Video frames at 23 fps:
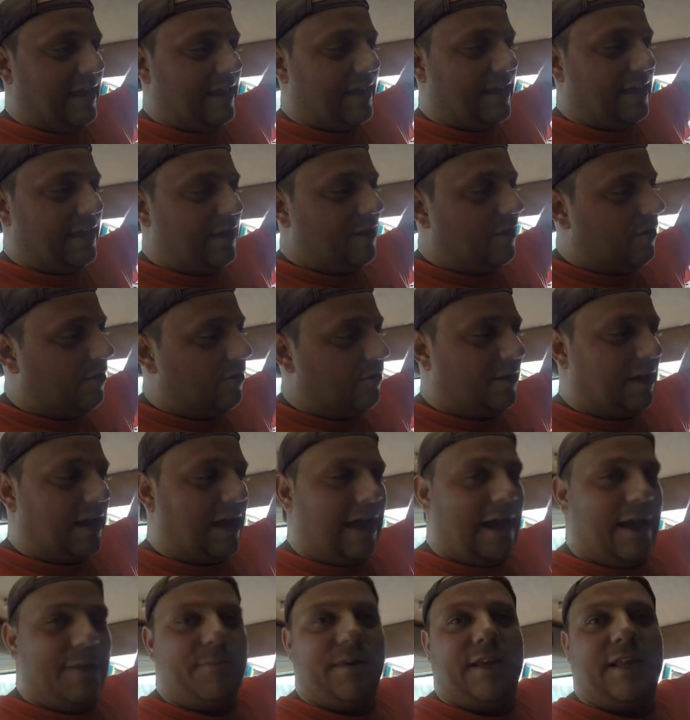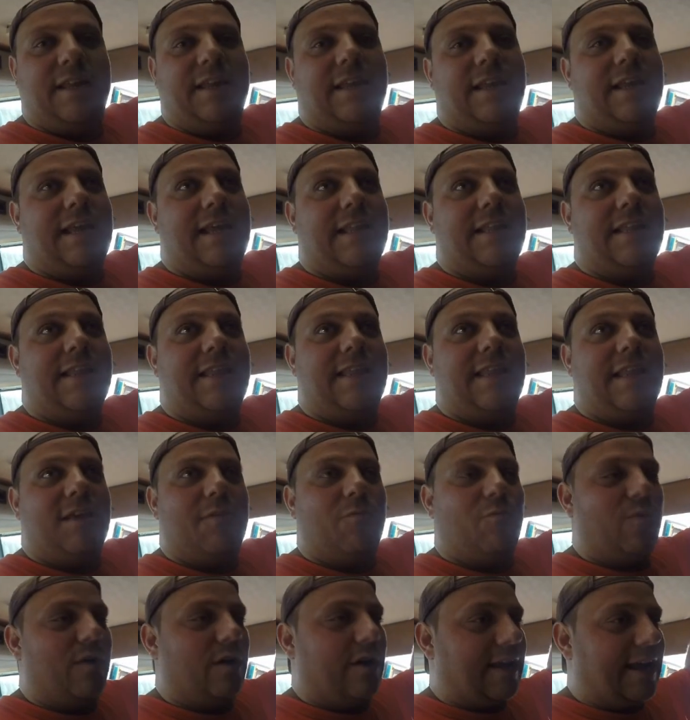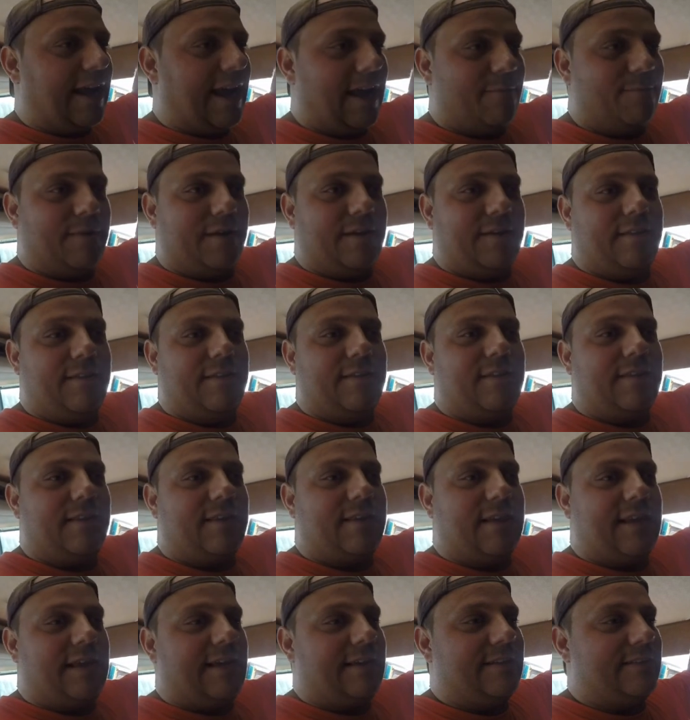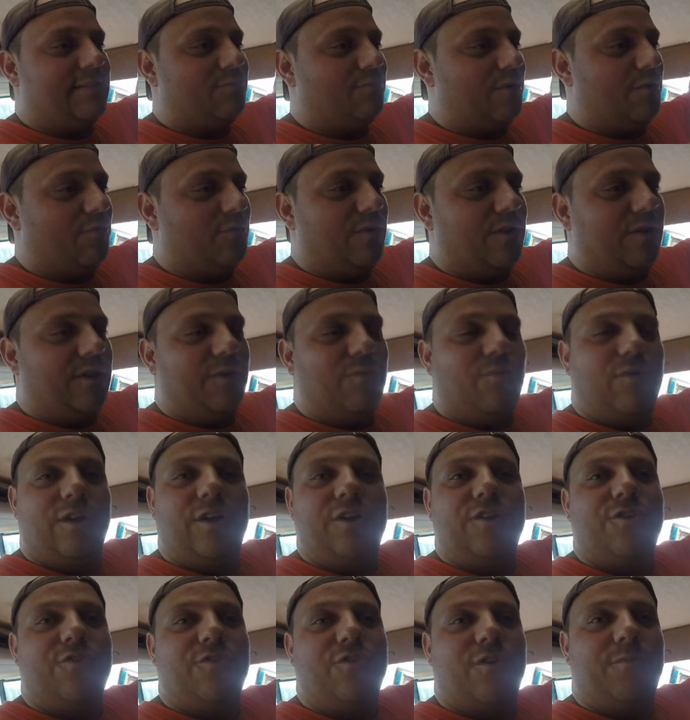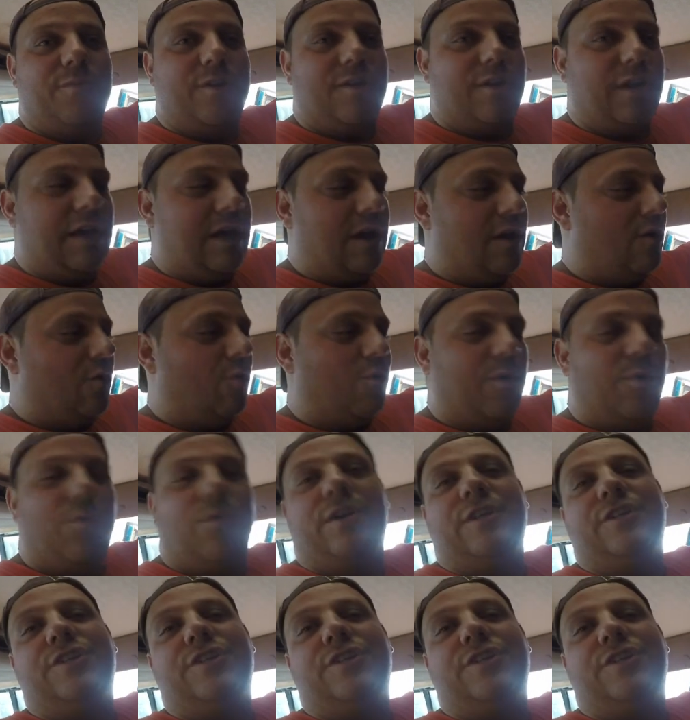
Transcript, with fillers: you know, I mean, it, the work camping things, we really want to do them, and we want to